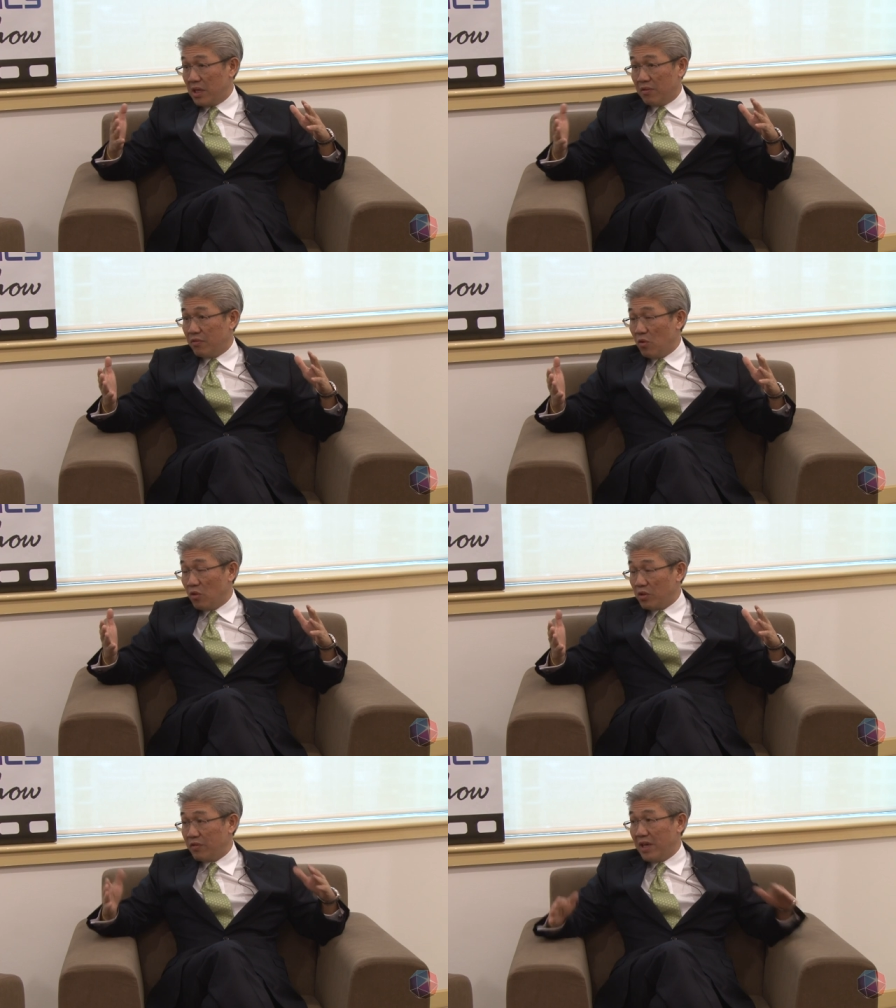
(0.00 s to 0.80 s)
there are
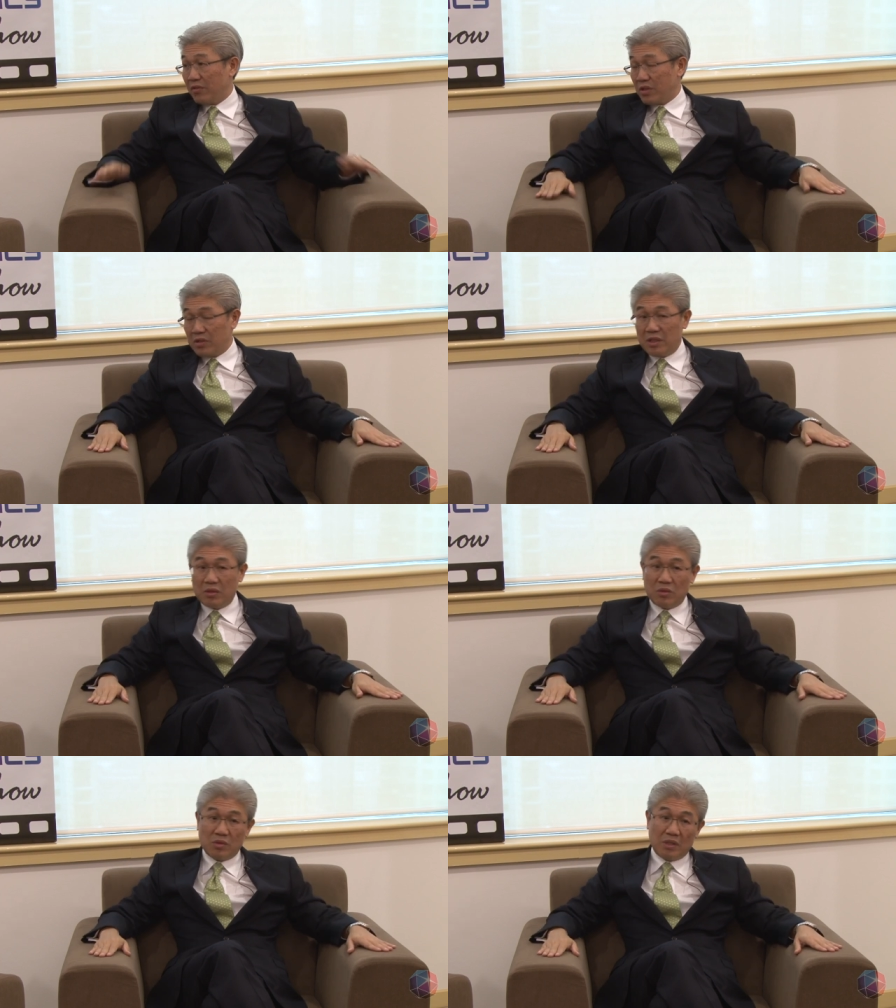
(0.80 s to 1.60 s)
45
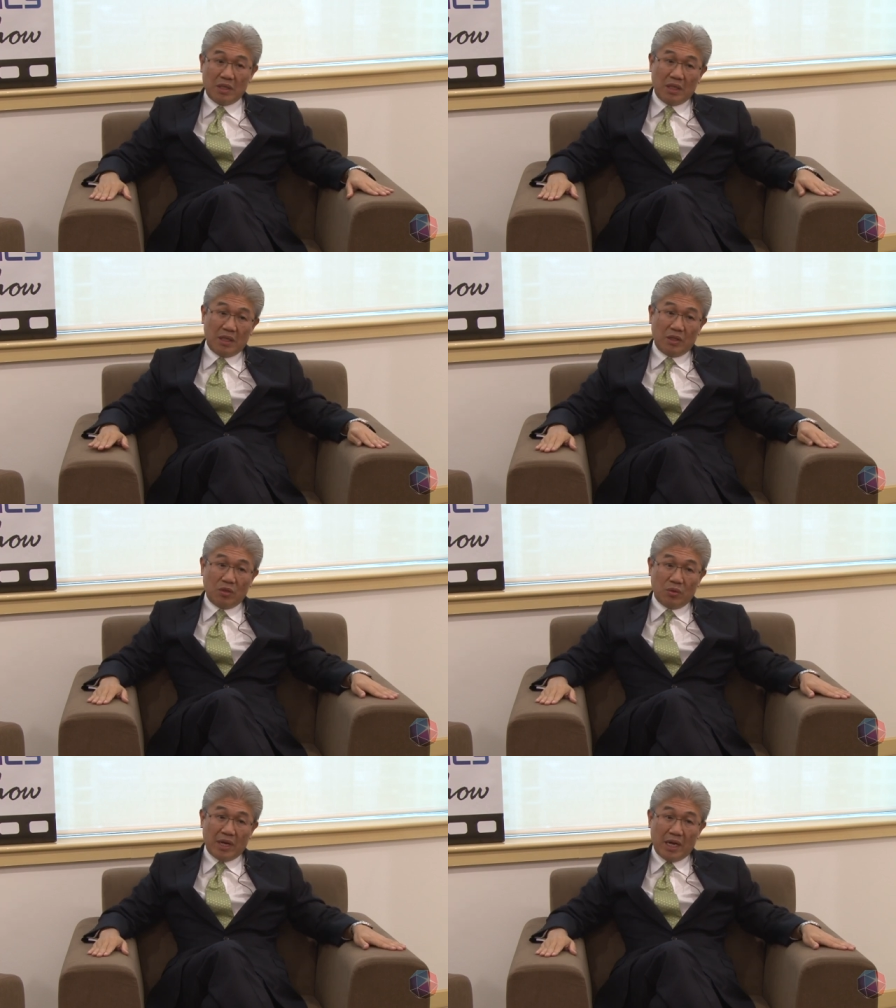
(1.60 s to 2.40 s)
casinos in
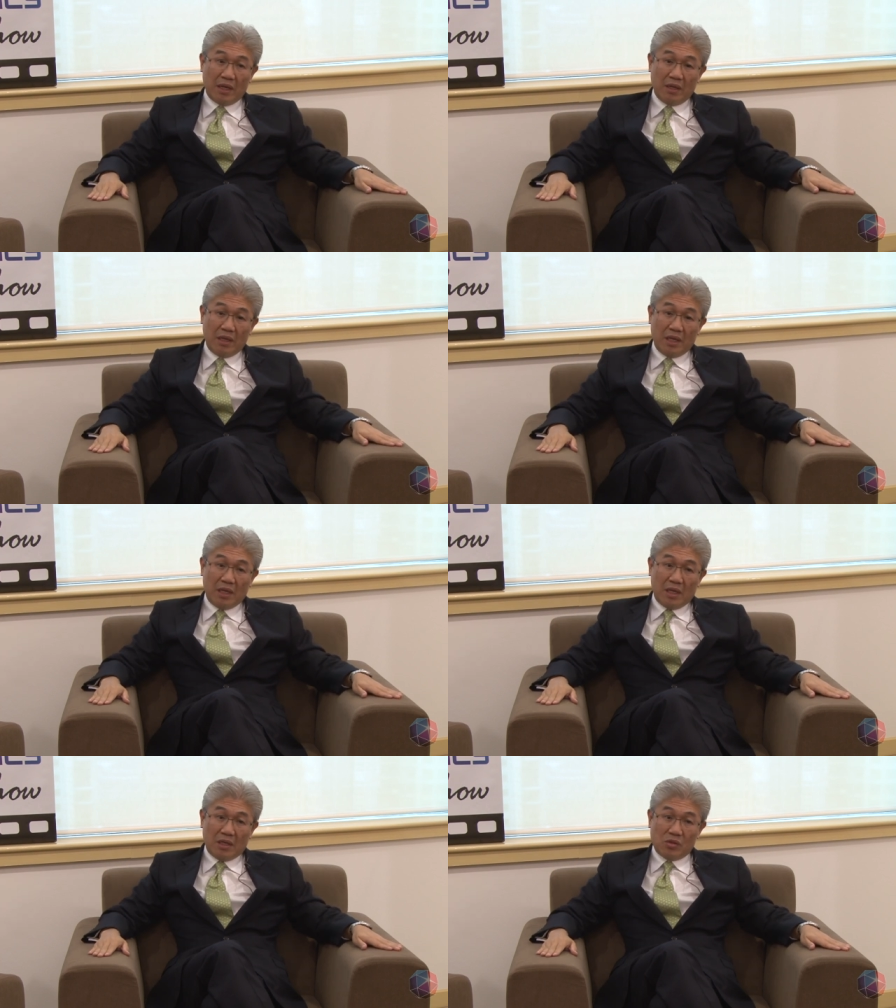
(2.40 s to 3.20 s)
the UK.
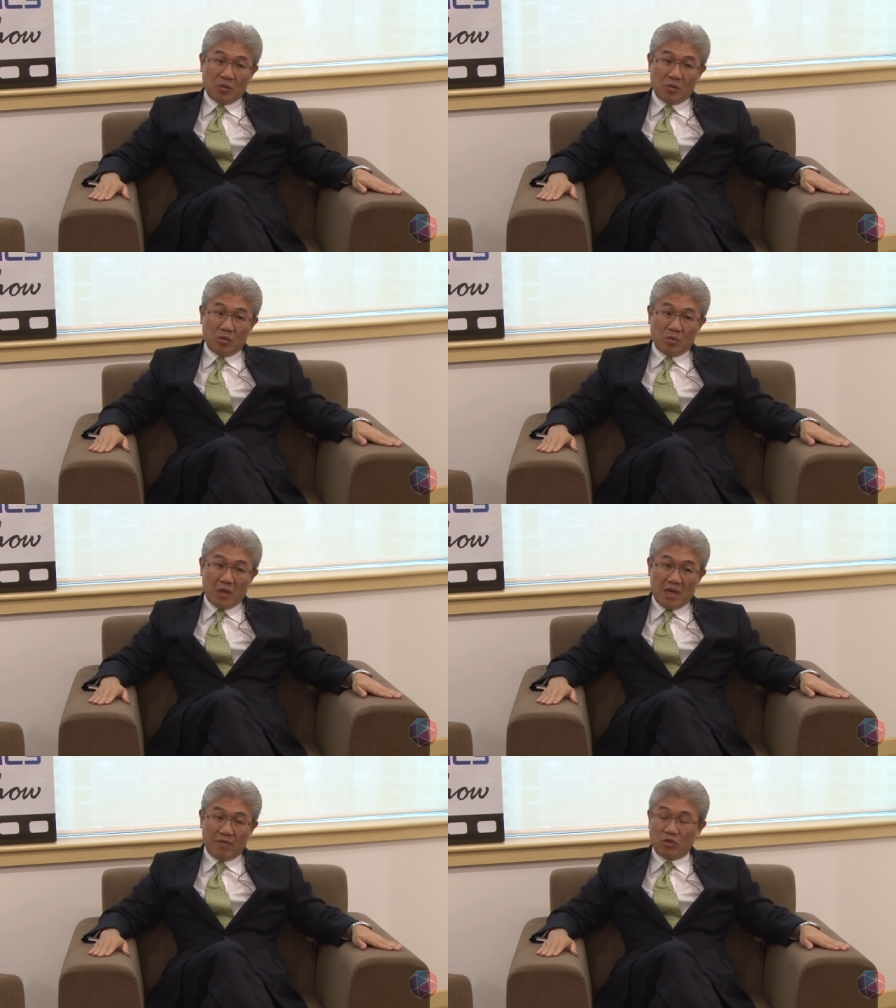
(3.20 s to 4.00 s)
So
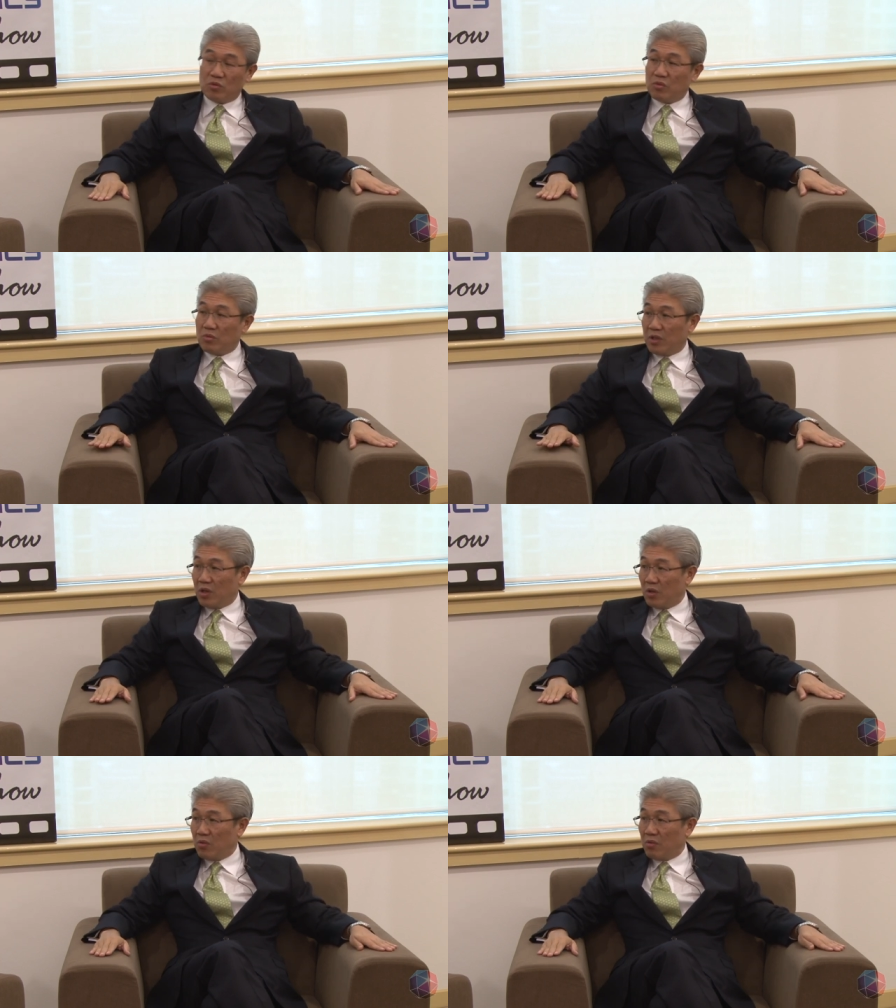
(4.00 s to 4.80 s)
I have to you
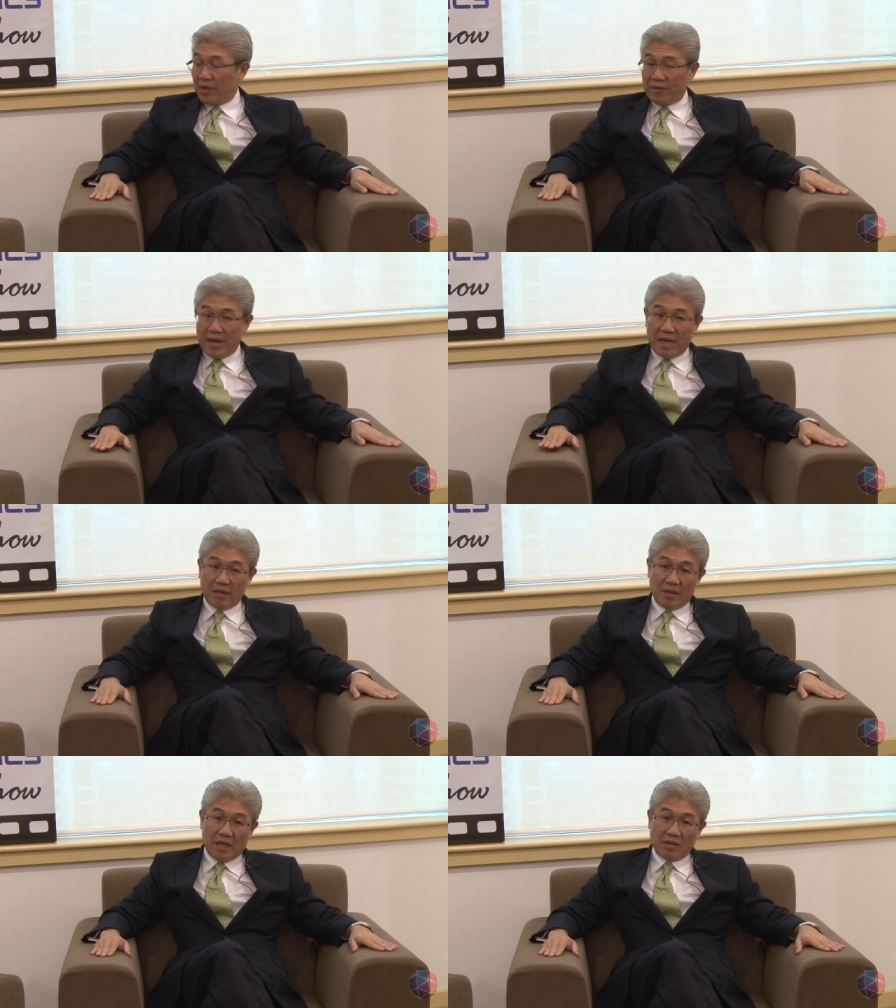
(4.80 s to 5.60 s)
know run that
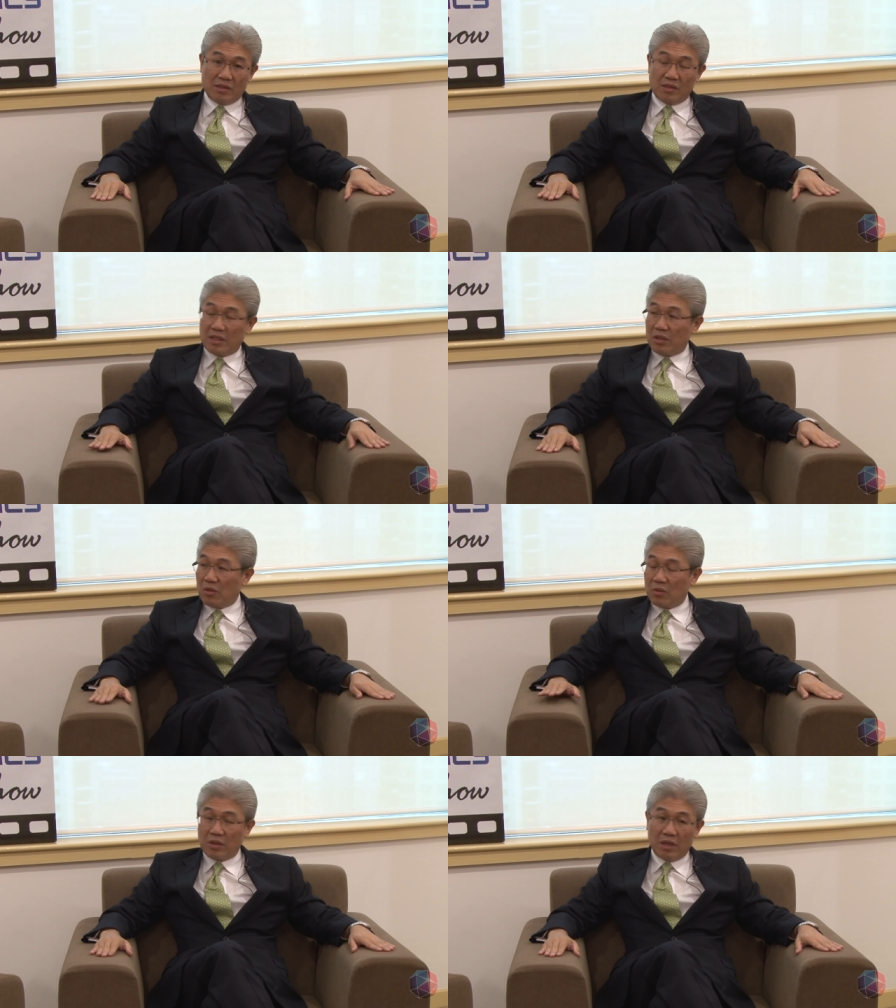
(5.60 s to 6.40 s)
as a
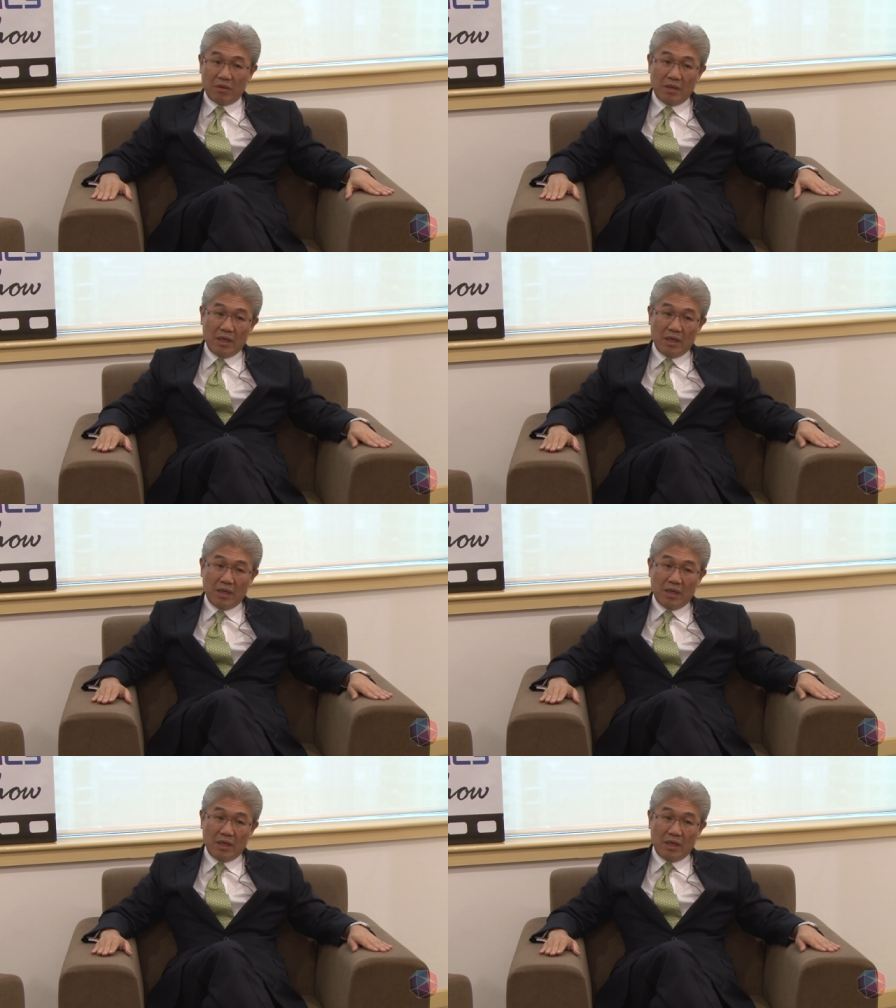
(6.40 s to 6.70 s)
CEO now.